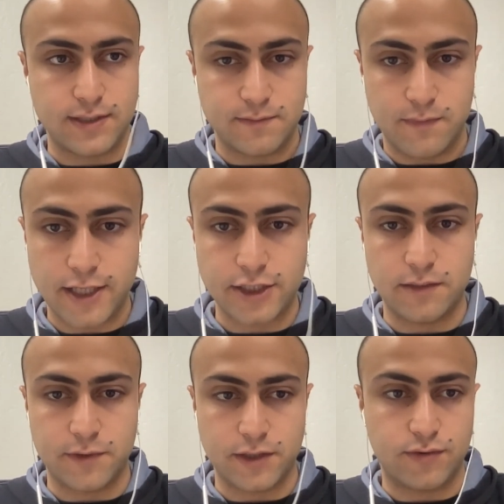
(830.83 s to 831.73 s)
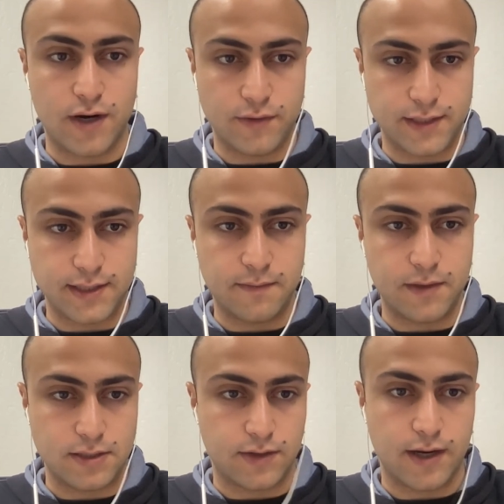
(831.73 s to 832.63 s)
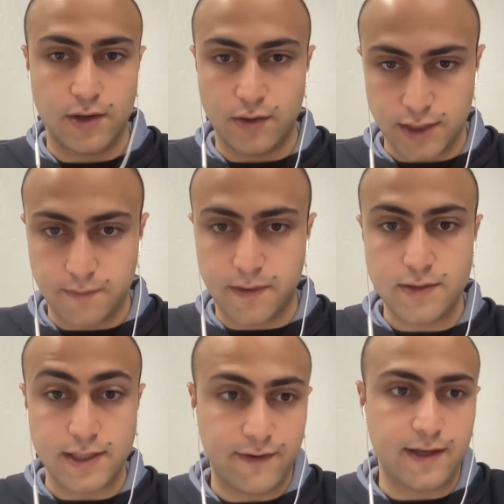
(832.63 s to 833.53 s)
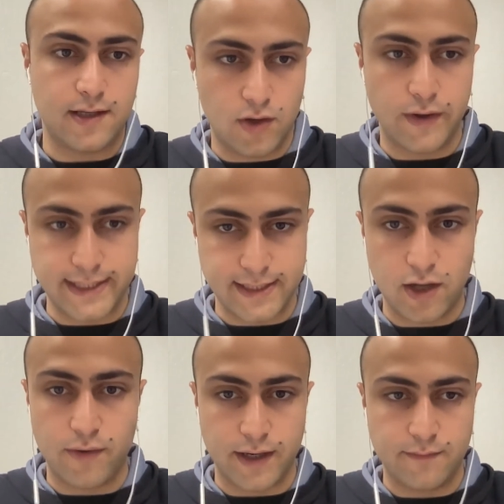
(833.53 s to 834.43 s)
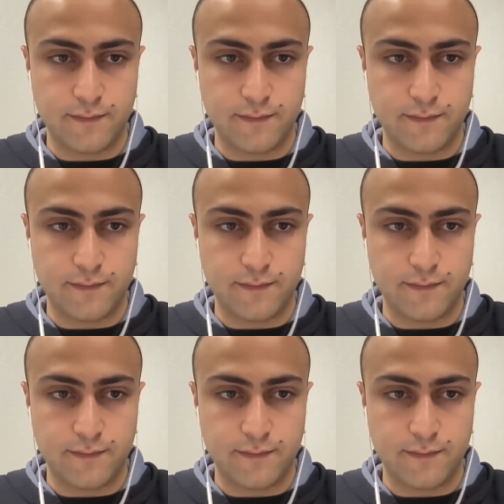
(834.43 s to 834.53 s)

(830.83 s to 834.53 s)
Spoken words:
it's much cheaper to run on the CPUs rather than on GPUs, even though it's slower,